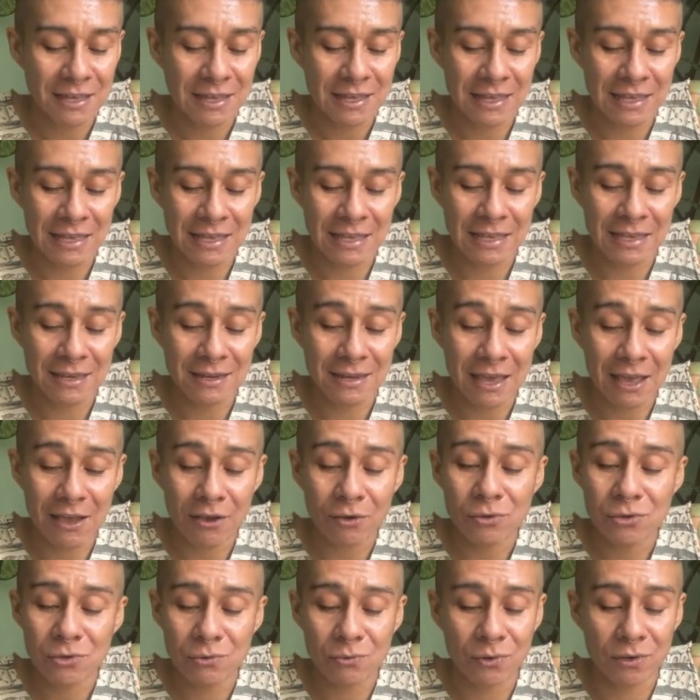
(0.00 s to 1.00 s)
and how
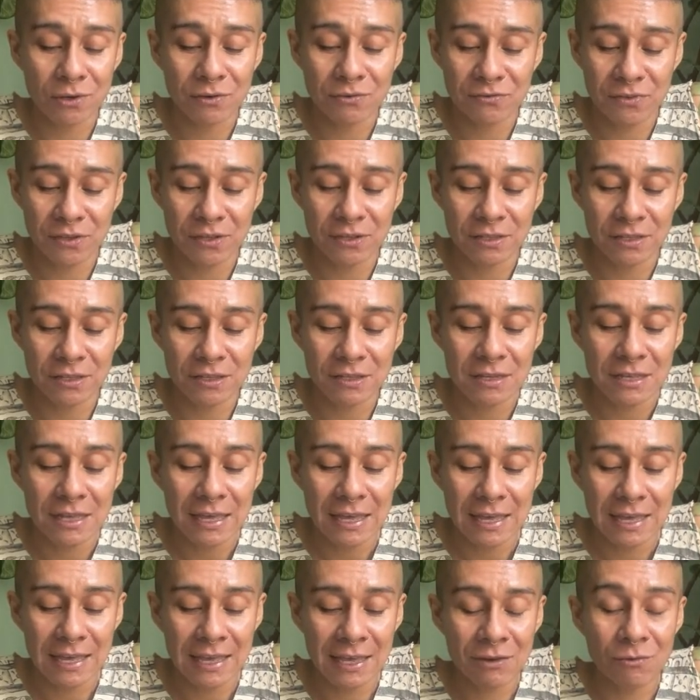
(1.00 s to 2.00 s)
you want to feel it
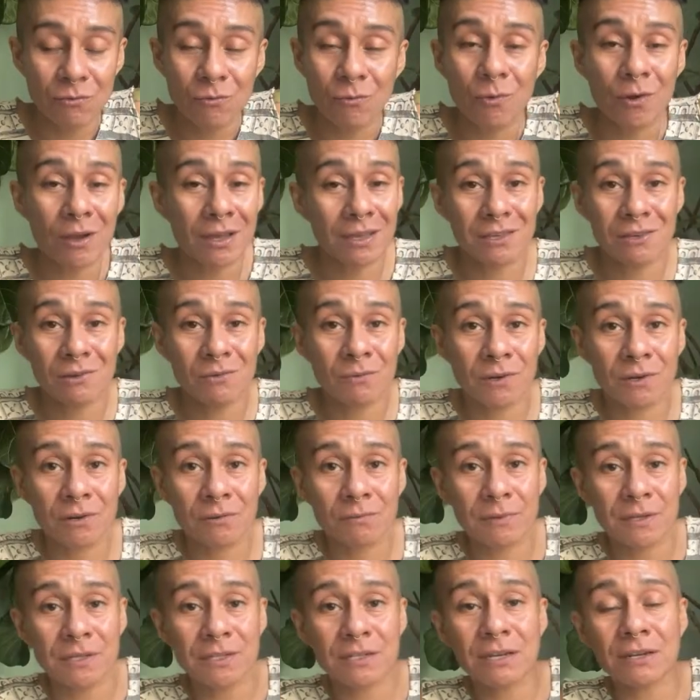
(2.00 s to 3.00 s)
and what you want to
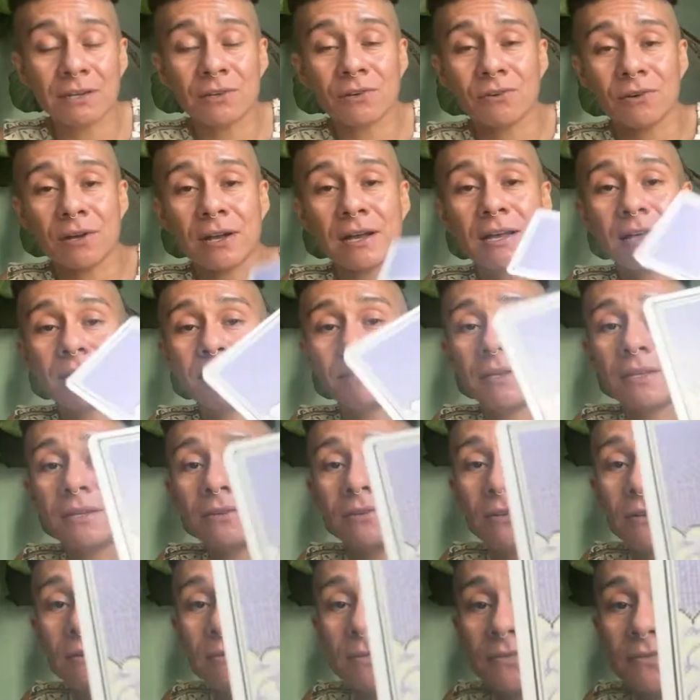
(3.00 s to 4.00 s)
reach out and grab in
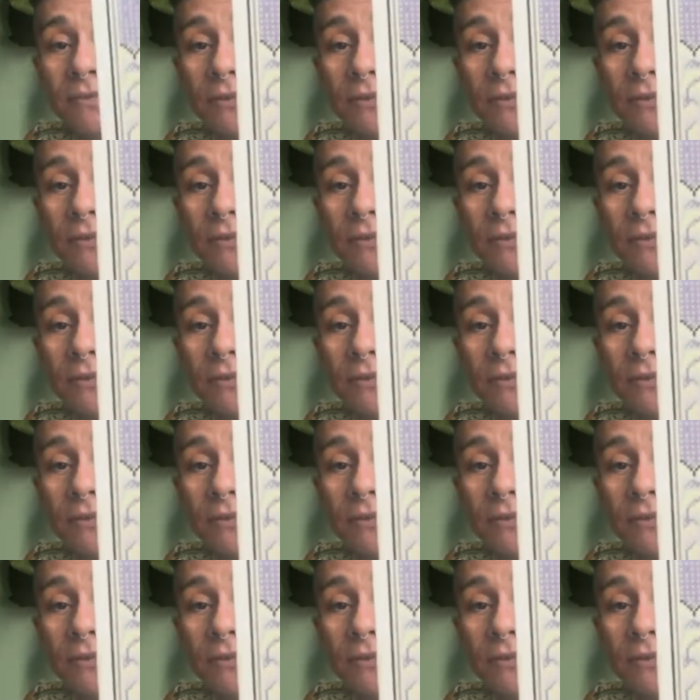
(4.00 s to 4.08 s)
terms of